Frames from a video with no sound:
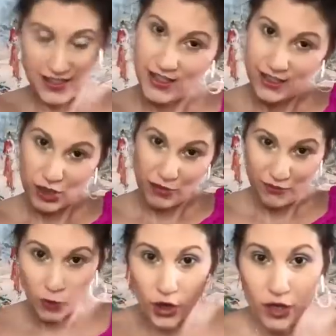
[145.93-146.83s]
So
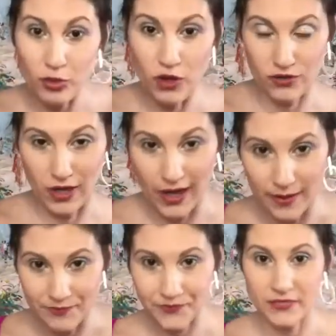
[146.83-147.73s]
before you blow dry,
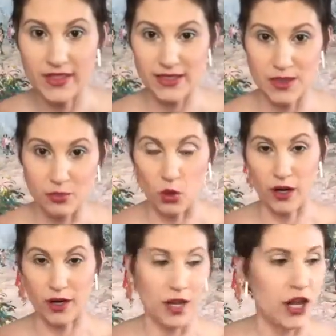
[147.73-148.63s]
this is important.
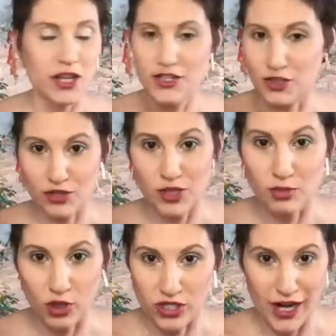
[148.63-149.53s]
Don't just blow
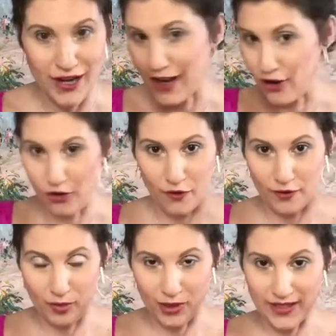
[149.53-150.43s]
dry your hair all over the
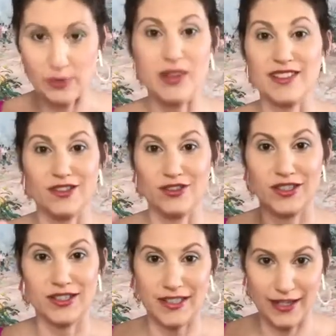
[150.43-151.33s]
place, because it'll just
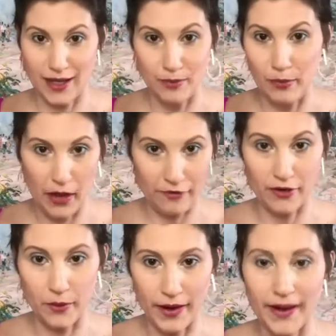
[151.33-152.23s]
stick up
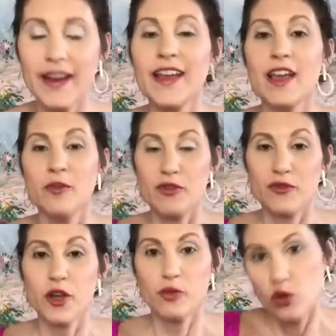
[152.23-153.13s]
everywhere. Before you
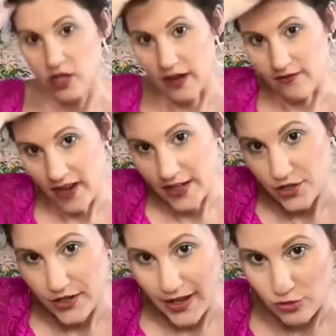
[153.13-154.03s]
blow dry, find your
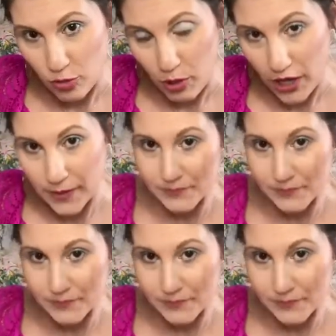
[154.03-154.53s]
natural part.